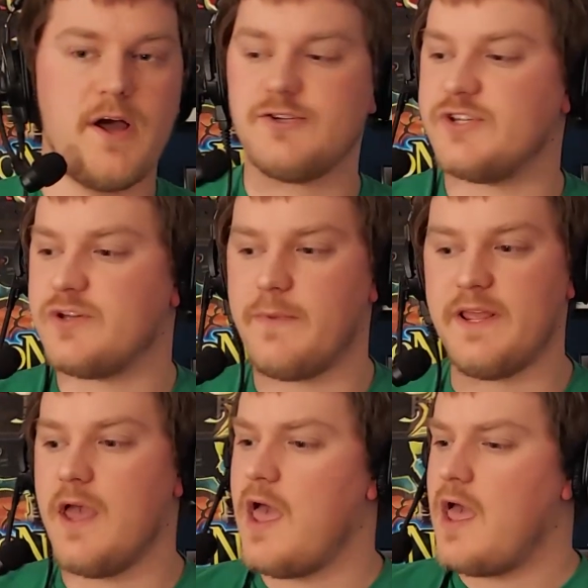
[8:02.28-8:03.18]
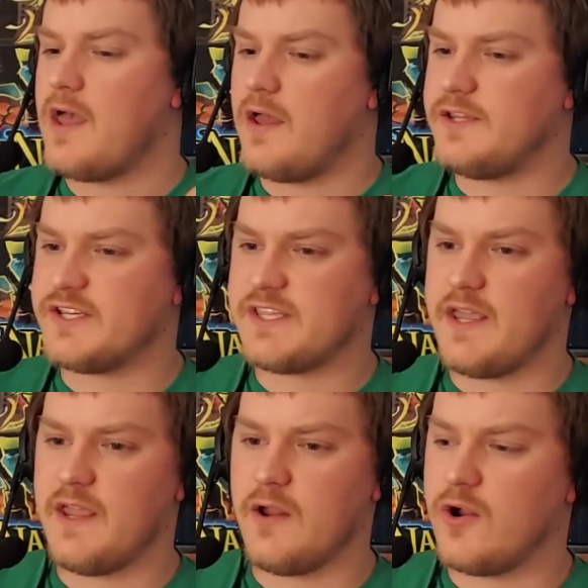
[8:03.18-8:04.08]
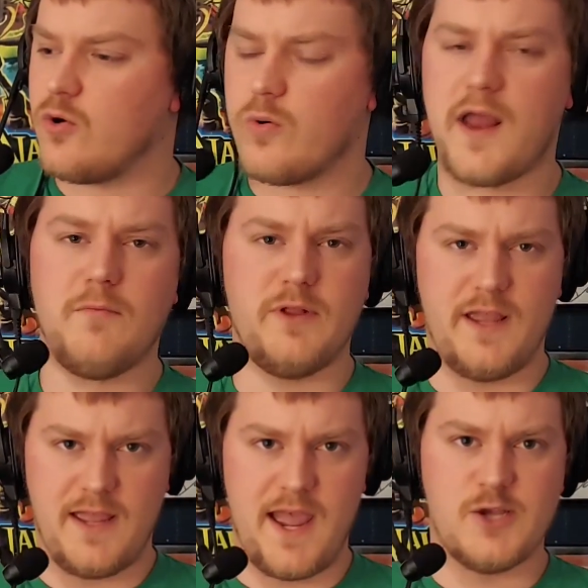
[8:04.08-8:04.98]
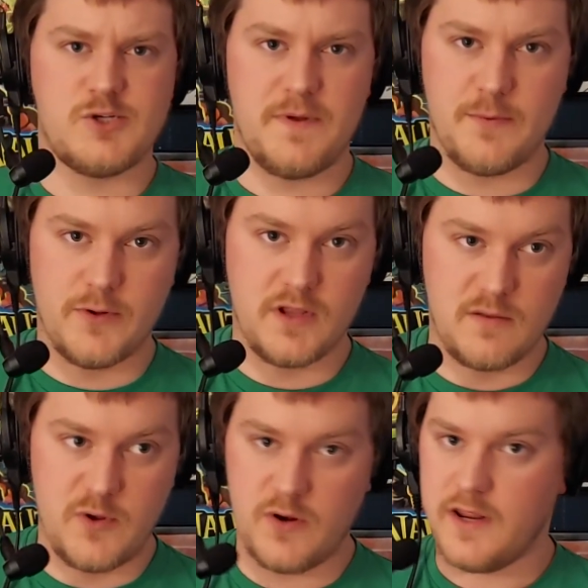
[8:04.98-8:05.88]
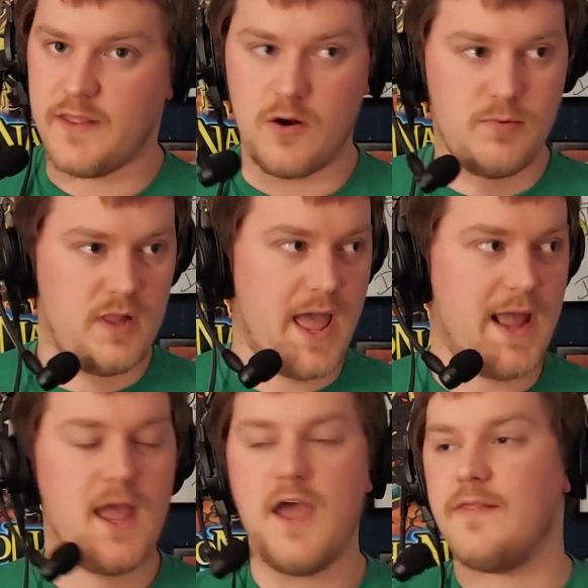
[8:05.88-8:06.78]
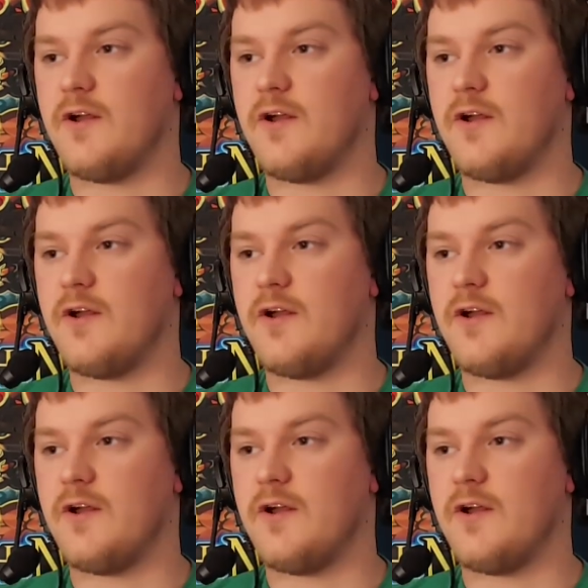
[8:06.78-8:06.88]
much. There's so many just incredibly engaged people in the community that are playing.